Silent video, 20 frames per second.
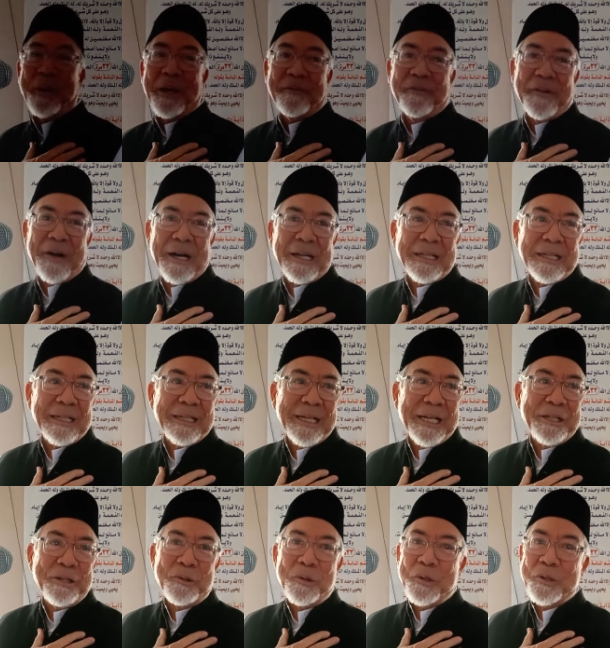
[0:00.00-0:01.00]
you my father,
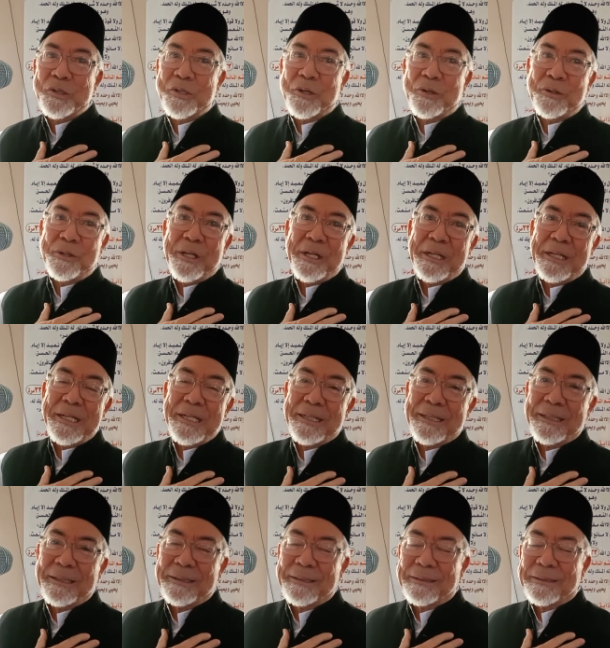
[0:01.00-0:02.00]
and you also.
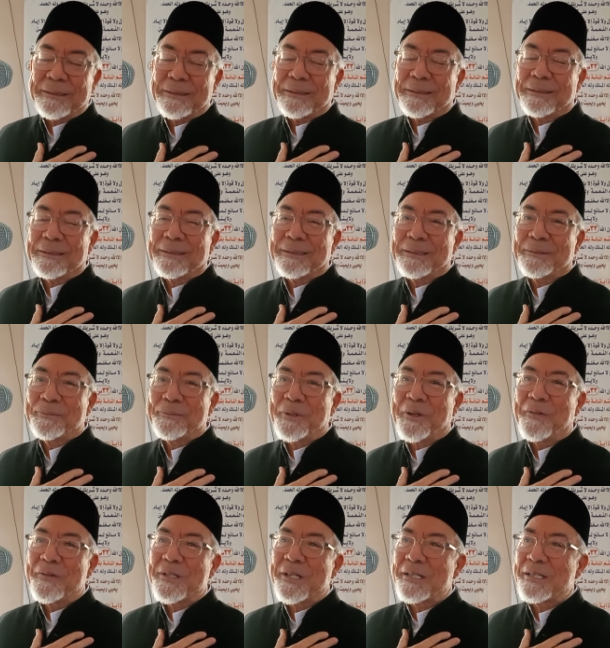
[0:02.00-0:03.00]

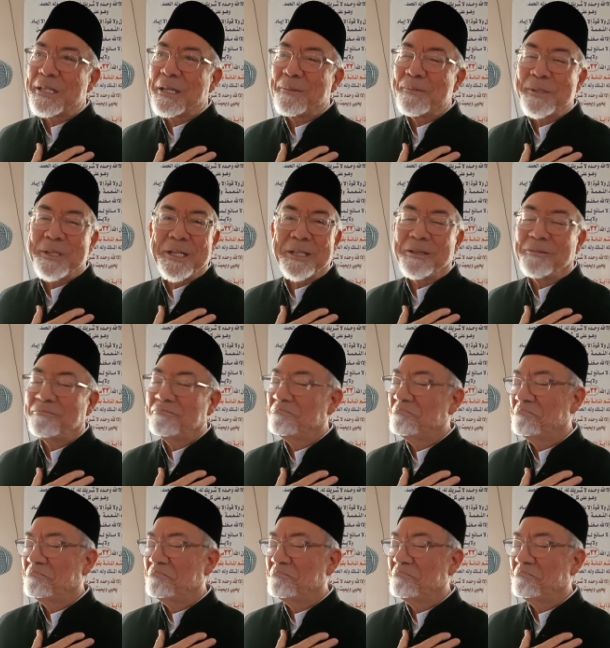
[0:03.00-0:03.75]
Prophet said,